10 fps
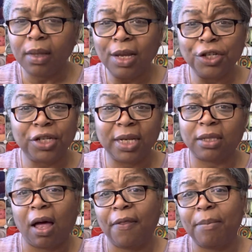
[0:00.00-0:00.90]
she is
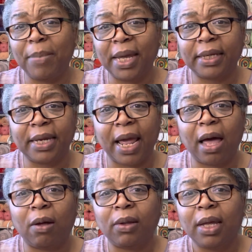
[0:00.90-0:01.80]
on the mend
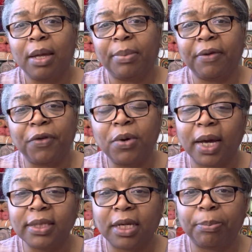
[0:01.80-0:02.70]
now. But if you
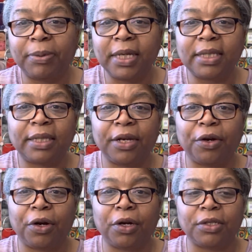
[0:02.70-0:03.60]
guys could please send
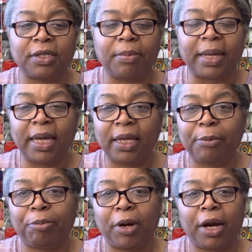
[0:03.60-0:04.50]
her some healing
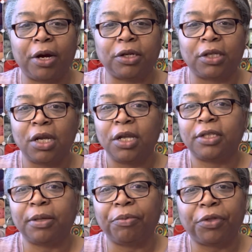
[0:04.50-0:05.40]
prayers,
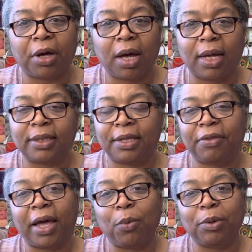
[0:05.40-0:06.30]
some thoughts,
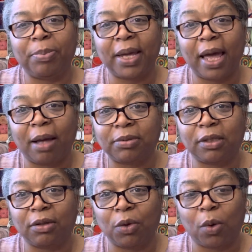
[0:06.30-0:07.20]
that would be
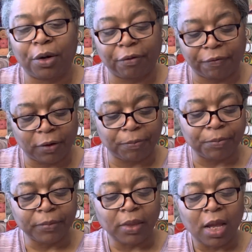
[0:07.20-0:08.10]
absolutely wonderful.
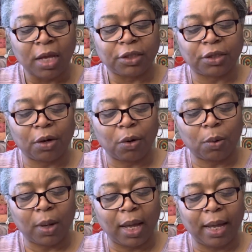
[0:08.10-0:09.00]

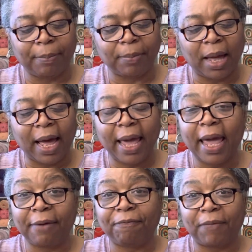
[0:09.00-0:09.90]
So um, I
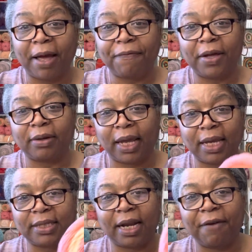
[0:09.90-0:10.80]
had, I found, like I
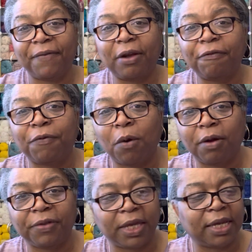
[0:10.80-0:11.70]
said, I found four
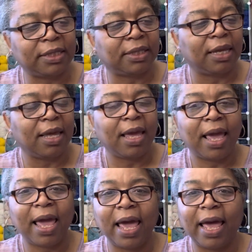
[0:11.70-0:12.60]
of these
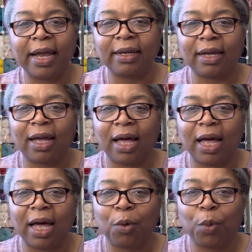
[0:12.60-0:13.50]
and
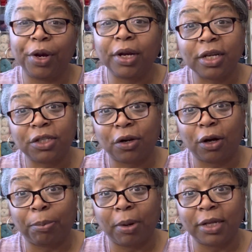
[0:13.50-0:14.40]
uh, we're going to start
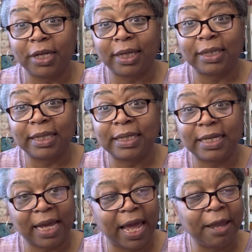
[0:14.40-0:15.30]
our project
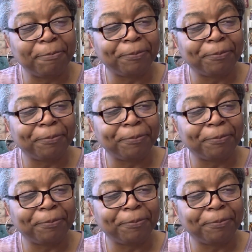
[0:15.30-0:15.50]
today.